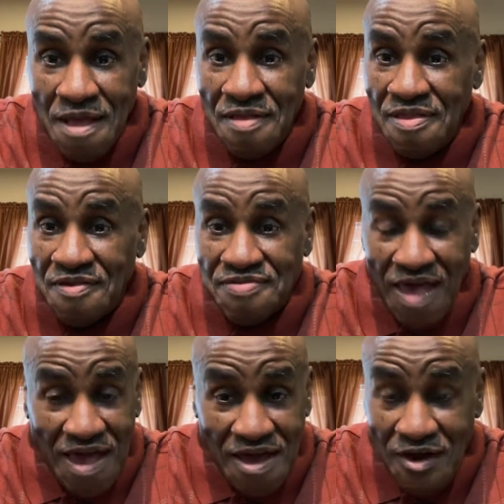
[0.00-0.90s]
the
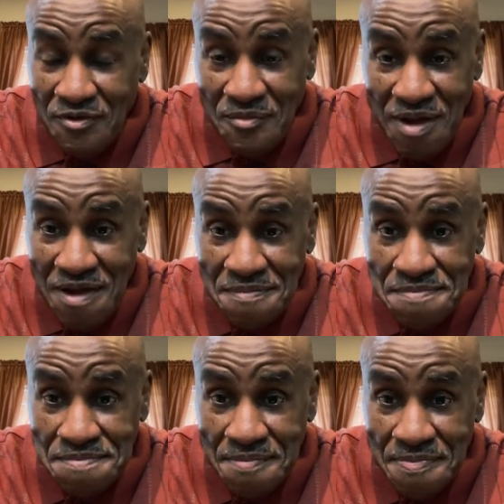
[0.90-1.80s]
state government,
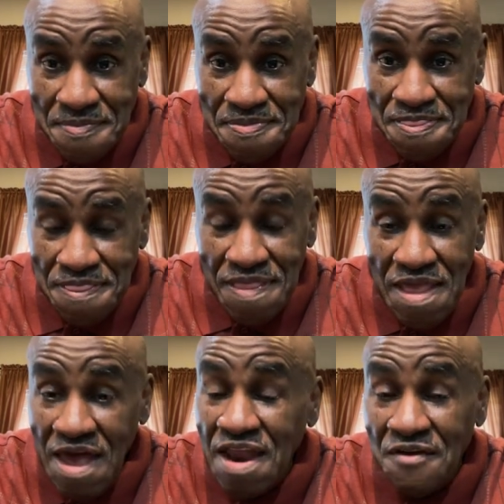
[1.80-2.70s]

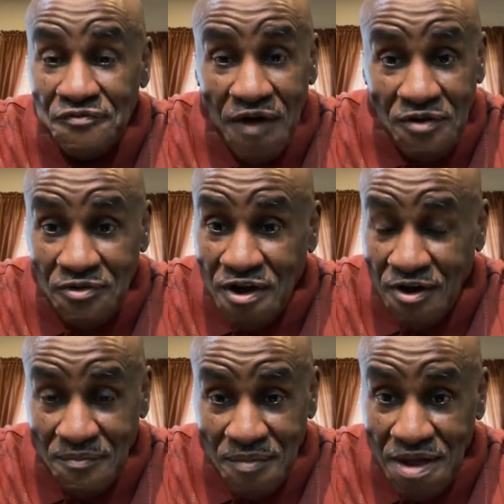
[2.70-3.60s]
and the federal
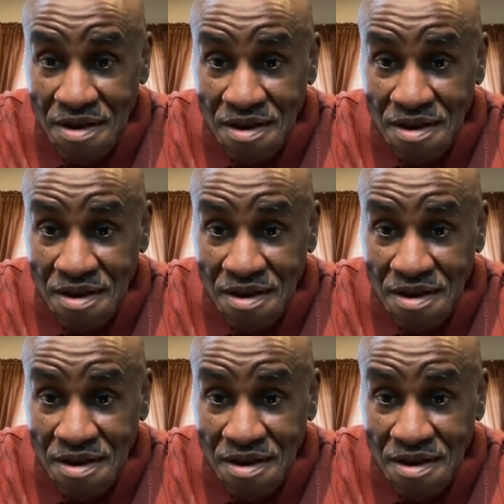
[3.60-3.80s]
government.